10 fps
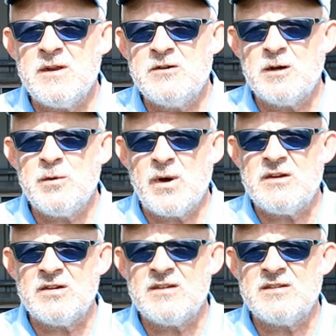When the
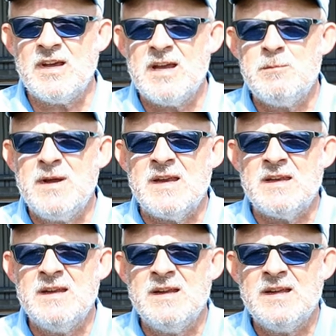WHS came
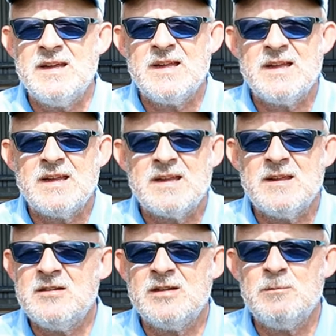in,
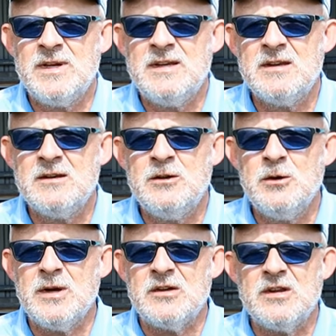they simply didn't
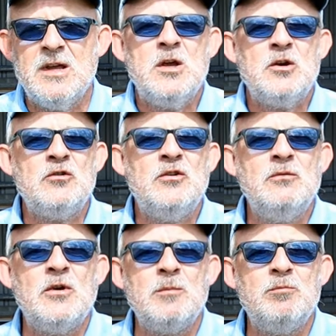do it, because
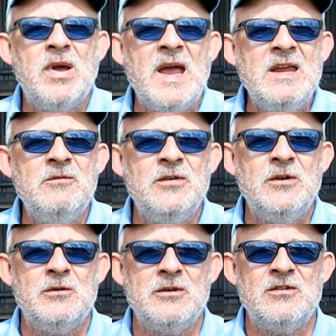you've got to pay for
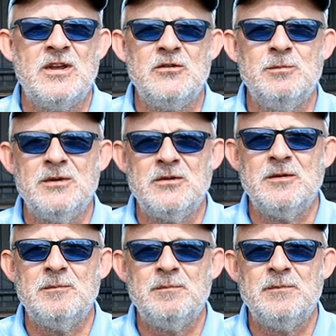your
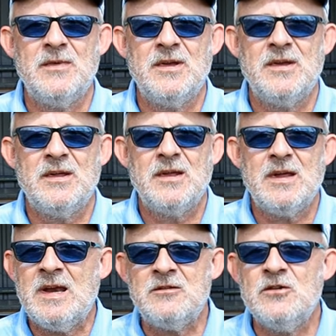assessment.
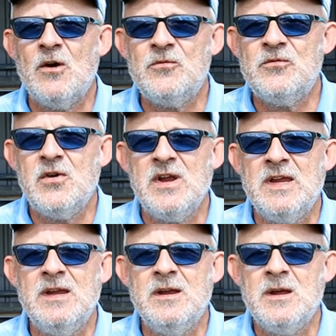It's not
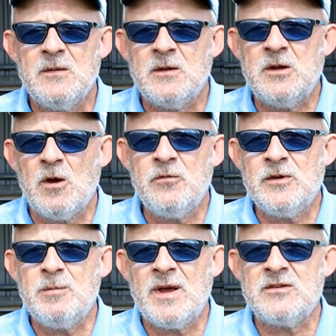free. The golf
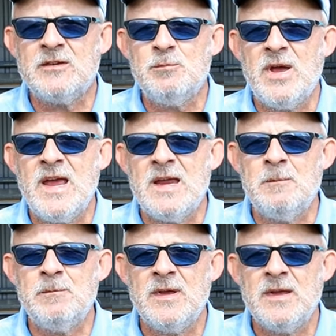club has to pay.